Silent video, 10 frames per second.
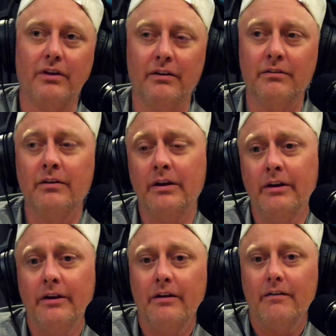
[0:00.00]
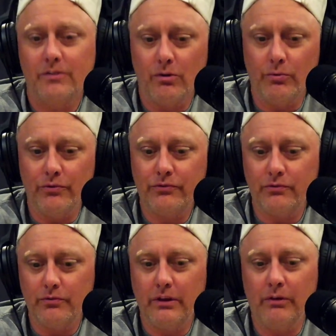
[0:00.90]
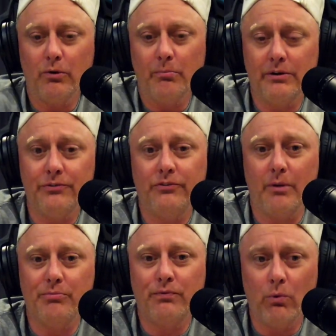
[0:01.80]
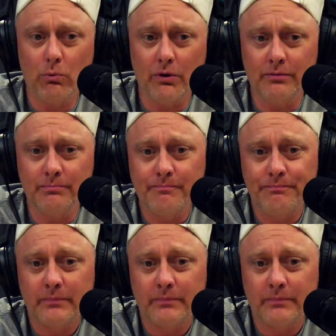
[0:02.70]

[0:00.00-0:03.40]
and there was incremental steps forward,